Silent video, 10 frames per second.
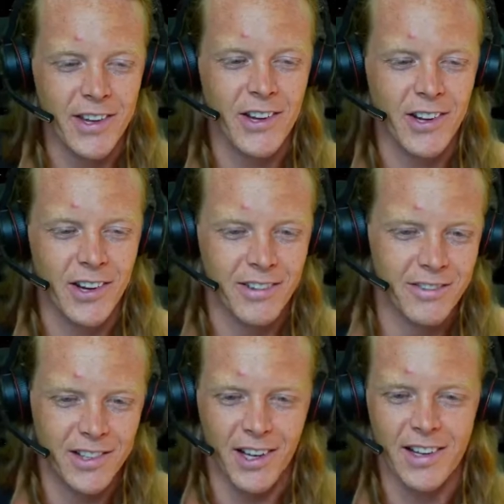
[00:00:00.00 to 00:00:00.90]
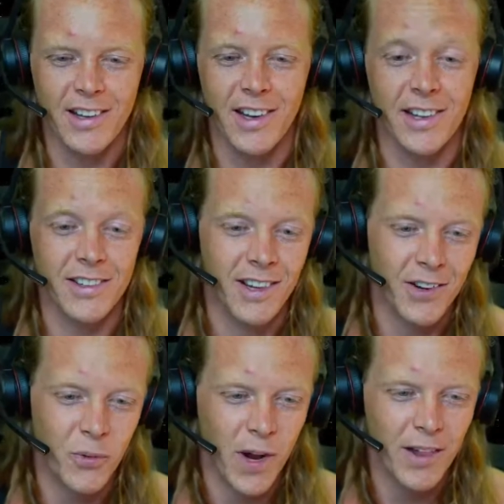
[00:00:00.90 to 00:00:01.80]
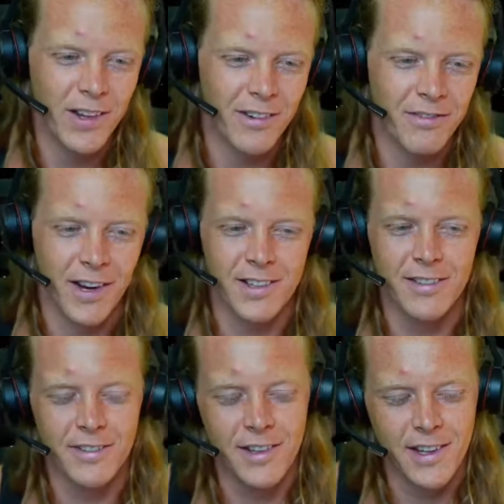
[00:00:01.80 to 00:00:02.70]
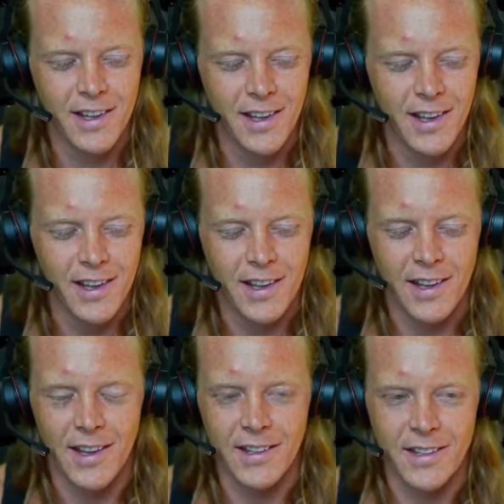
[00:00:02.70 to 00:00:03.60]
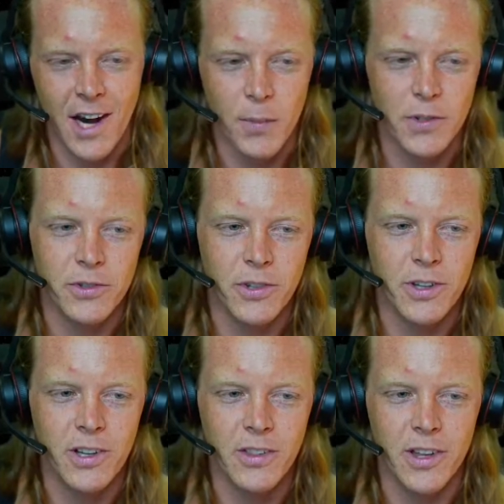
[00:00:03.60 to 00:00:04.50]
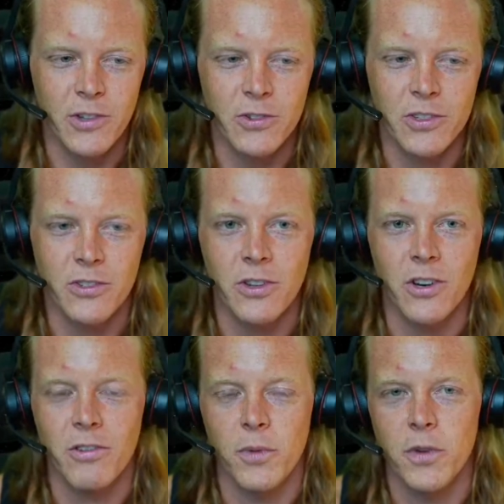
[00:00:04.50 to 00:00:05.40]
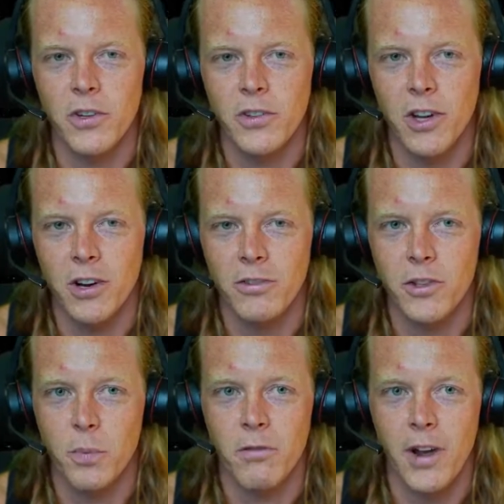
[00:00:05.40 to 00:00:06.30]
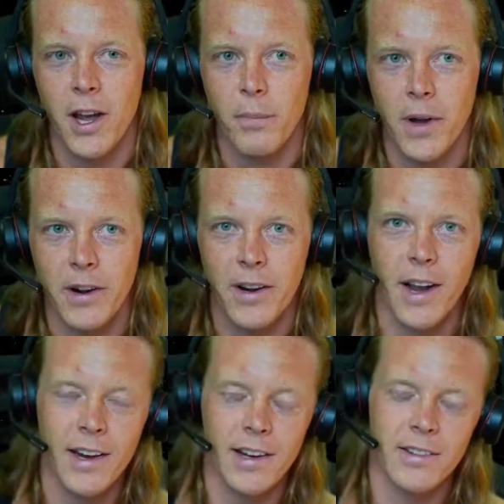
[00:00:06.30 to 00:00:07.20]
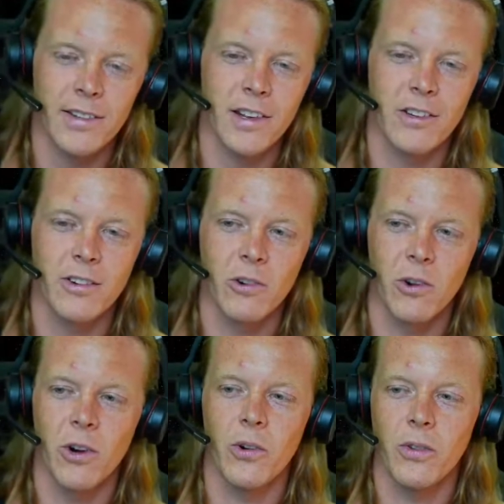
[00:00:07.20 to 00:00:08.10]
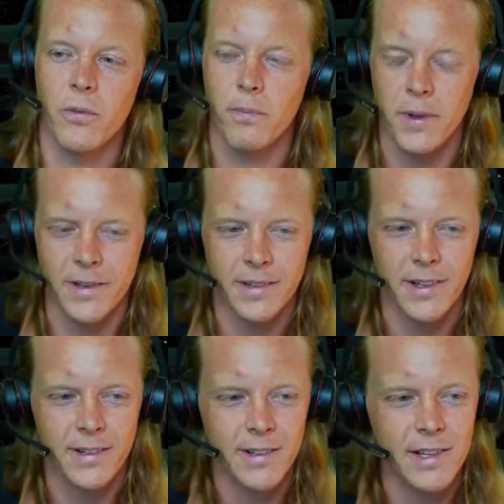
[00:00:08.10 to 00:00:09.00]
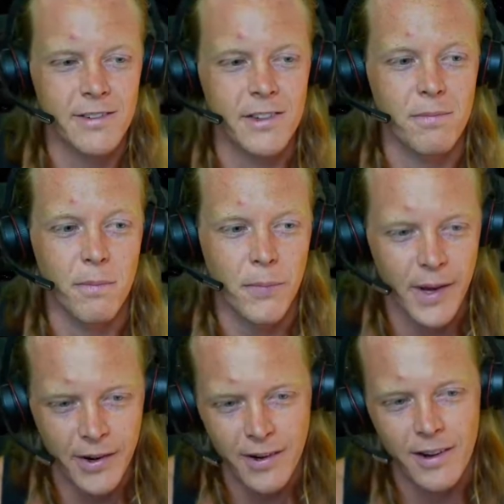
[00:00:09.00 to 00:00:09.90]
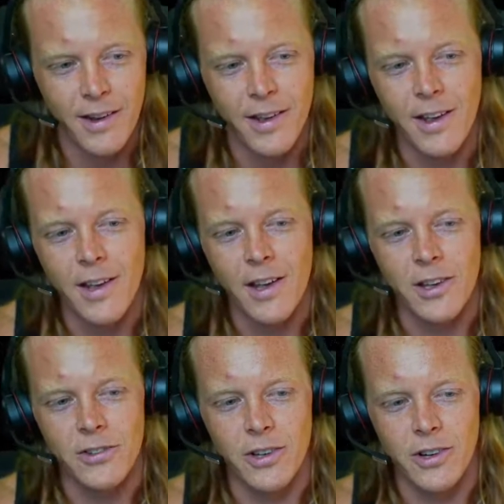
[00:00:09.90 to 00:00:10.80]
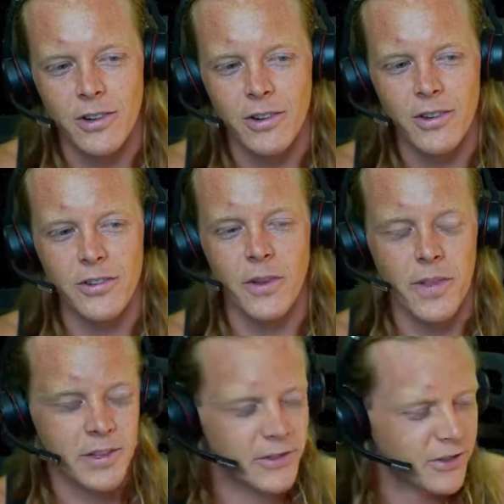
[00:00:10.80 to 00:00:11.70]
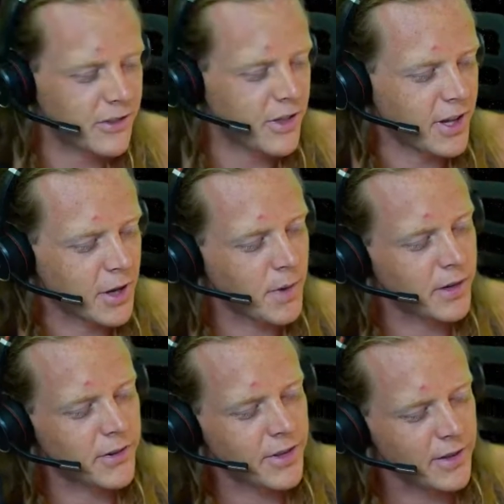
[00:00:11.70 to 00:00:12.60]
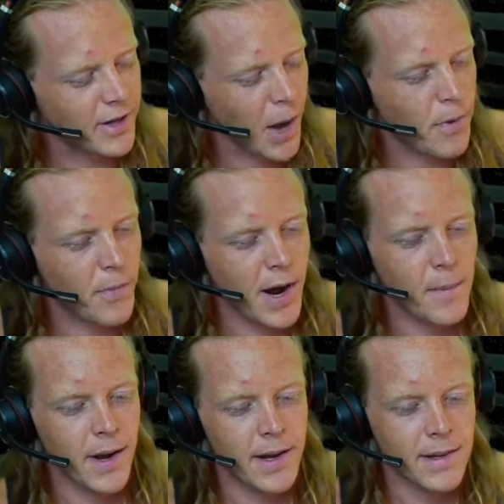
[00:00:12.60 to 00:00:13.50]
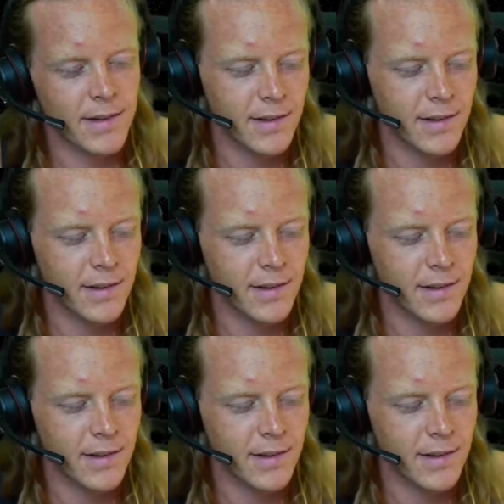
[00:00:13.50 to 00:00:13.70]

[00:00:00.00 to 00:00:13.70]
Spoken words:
could have done and done well and effectively is an opportunity that you just took from yourself to provide better guidance and grow the business even better. So something just to think about, it's at the top of my mind,